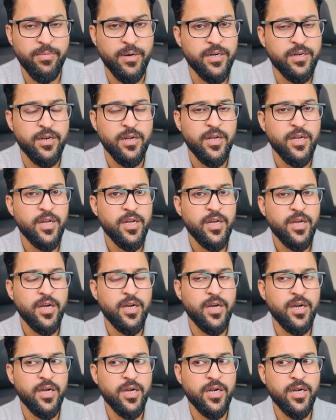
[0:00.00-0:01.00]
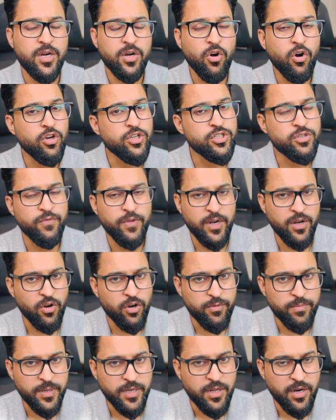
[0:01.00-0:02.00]
but cost will
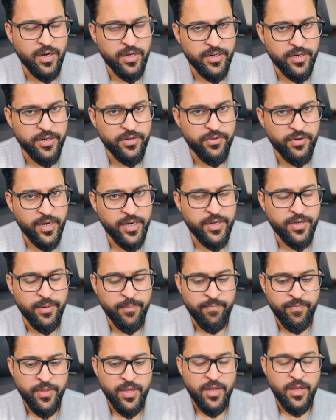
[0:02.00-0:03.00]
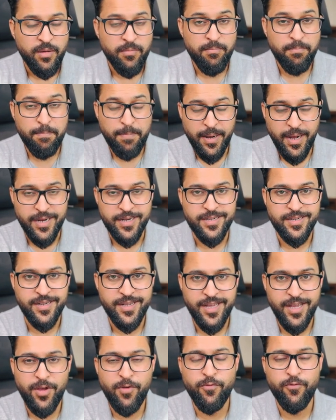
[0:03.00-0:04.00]
not be granted, right? But
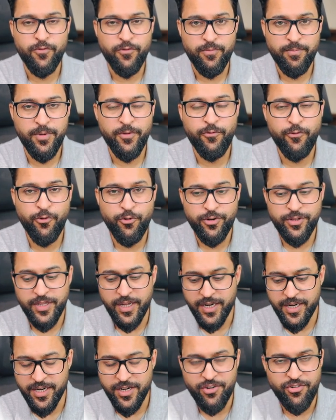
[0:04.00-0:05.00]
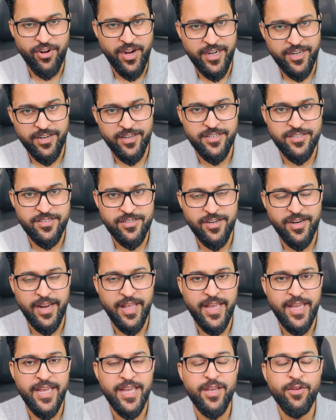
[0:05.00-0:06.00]
if before the contractor's
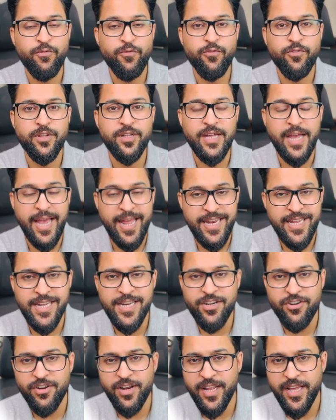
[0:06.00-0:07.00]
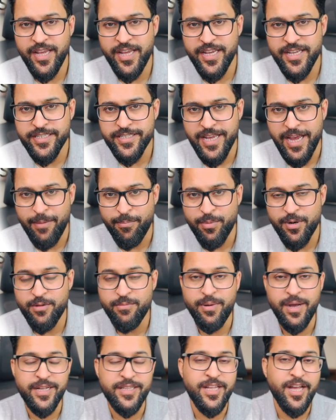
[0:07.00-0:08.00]
delay, if any delay is happened
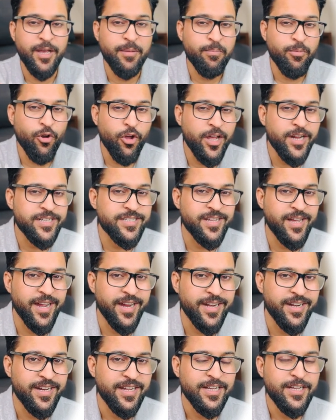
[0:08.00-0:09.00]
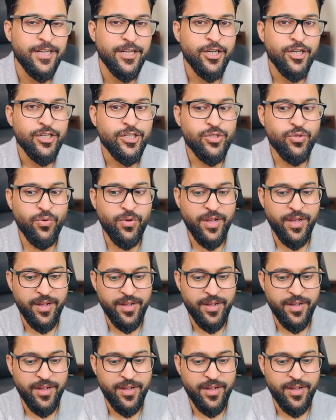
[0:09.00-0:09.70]
by the employer side, so